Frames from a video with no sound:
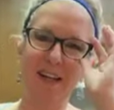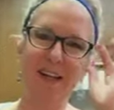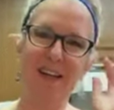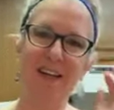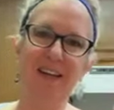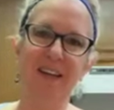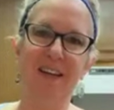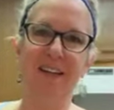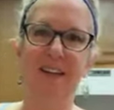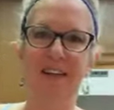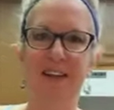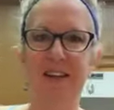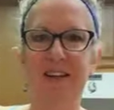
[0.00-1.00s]
Hi,
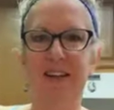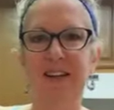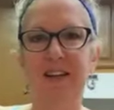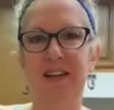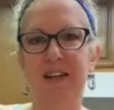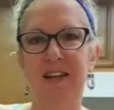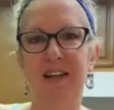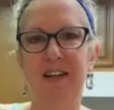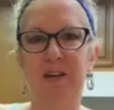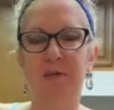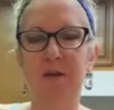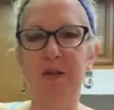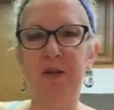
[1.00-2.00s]

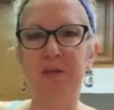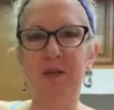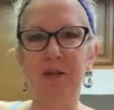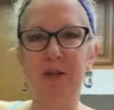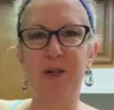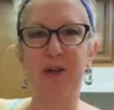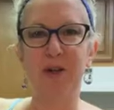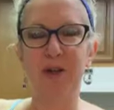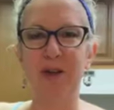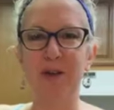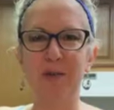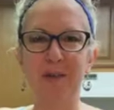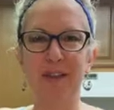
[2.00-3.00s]
welcome to
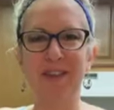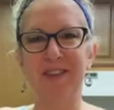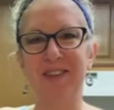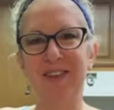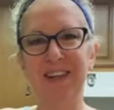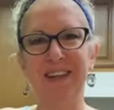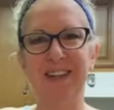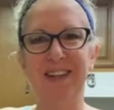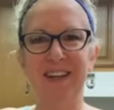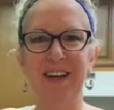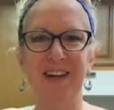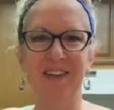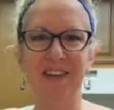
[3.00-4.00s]
Cooking with
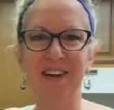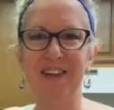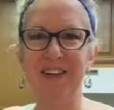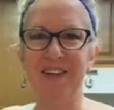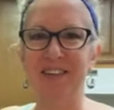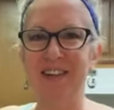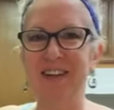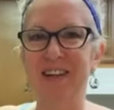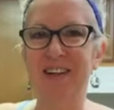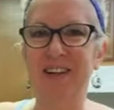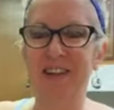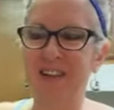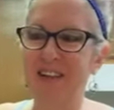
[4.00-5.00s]
Corin. How are you?
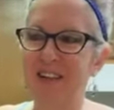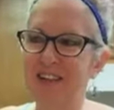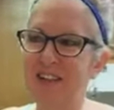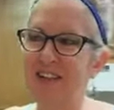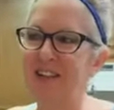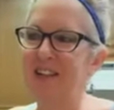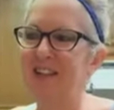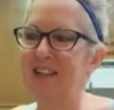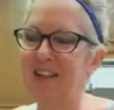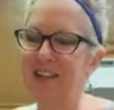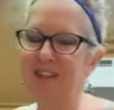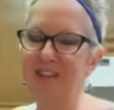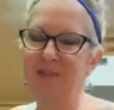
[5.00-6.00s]

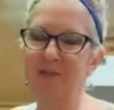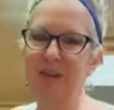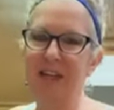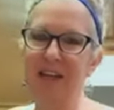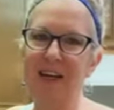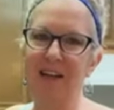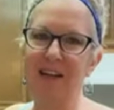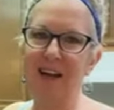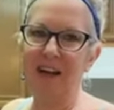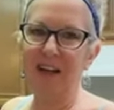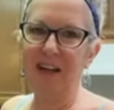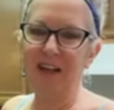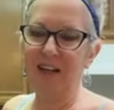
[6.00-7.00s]
It's a weekend
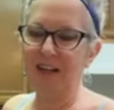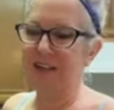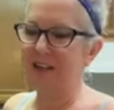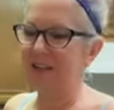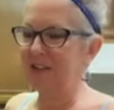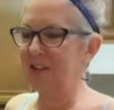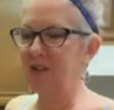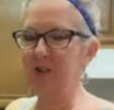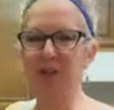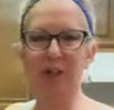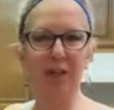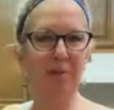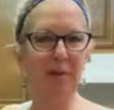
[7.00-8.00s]
night.
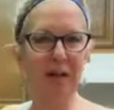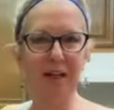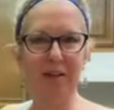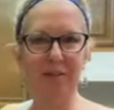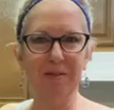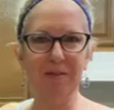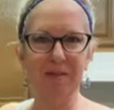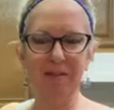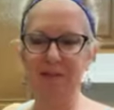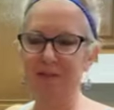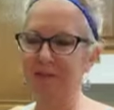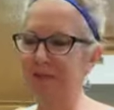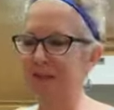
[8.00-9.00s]
Usually I'm out,
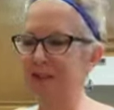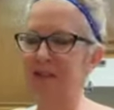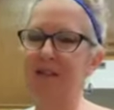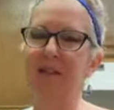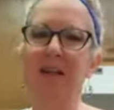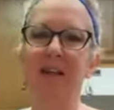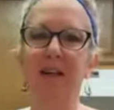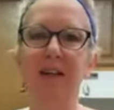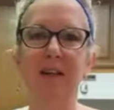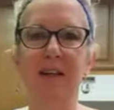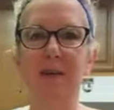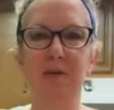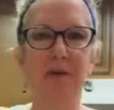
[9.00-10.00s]
but
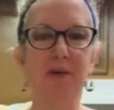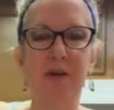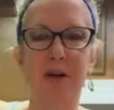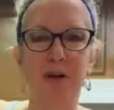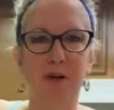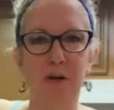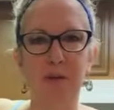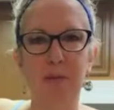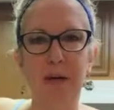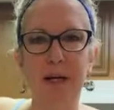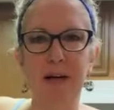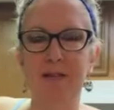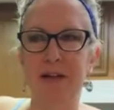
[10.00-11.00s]
instead I was
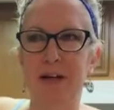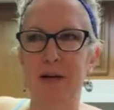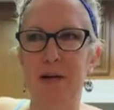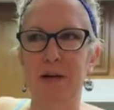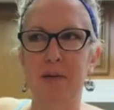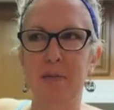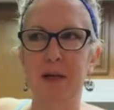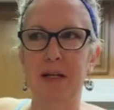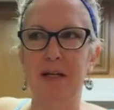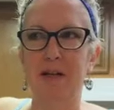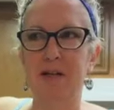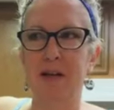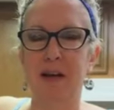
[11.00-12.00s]
home having
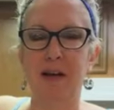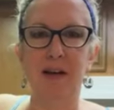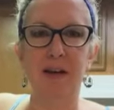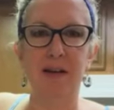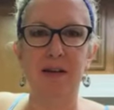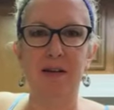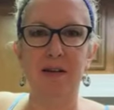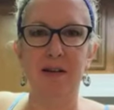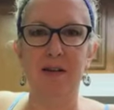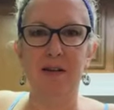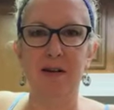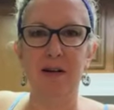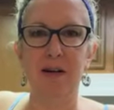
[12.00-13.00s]
my second
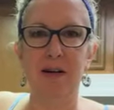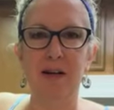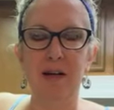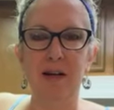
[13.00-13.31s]
dinner